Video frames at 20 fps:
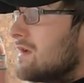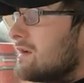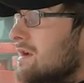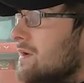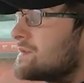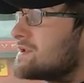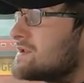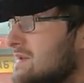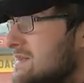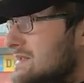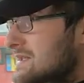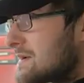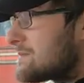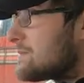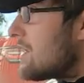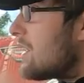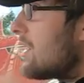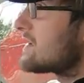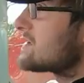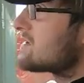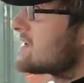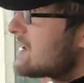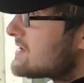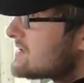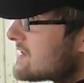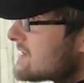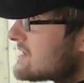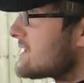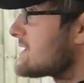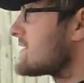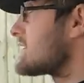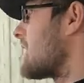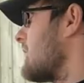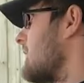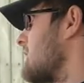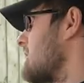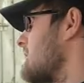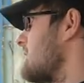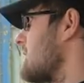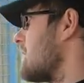Now we do accept part exchanges,
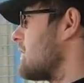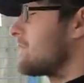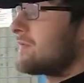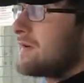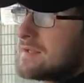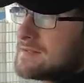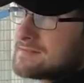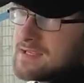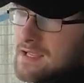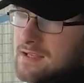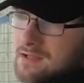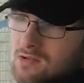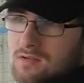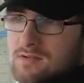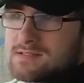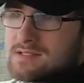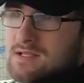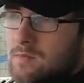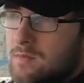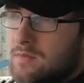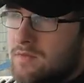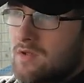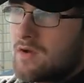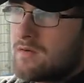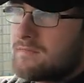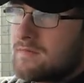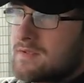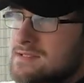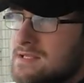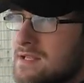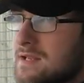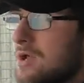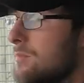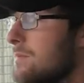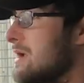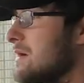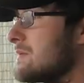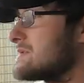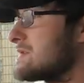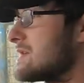so feel free to get in contact with the office and they'll
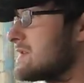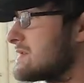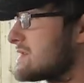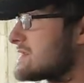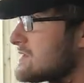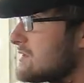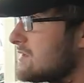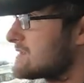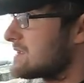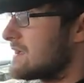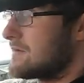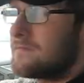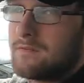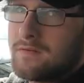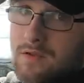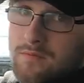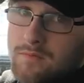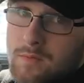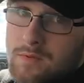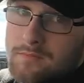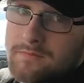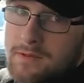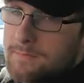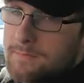be able to discuss that further with